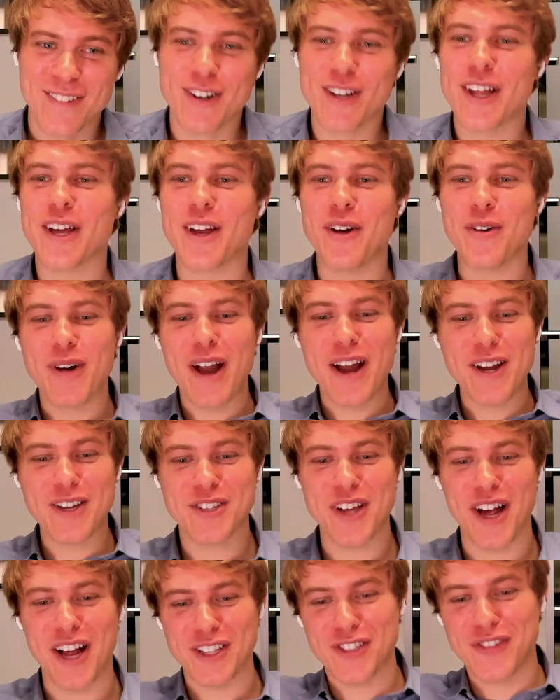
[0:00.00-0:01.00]
we're like a
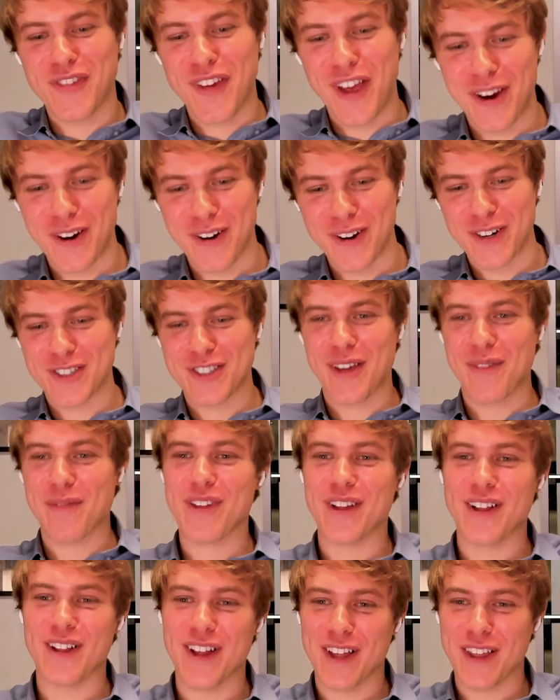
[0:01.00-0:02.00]
renaissance fair or
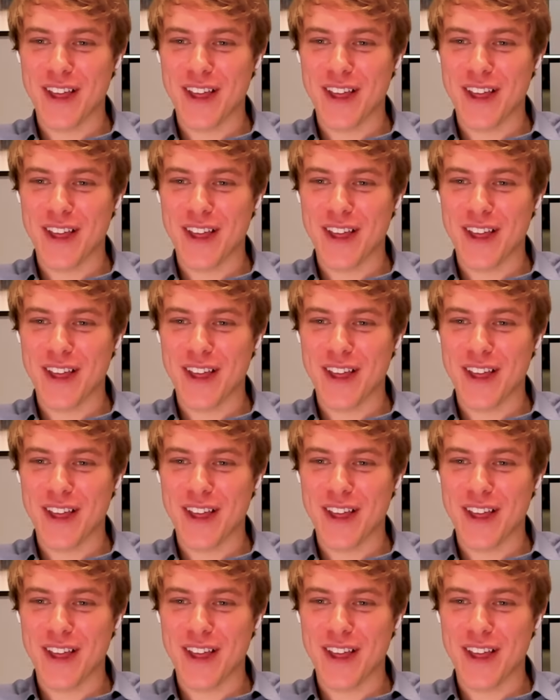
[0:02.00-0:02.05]
something like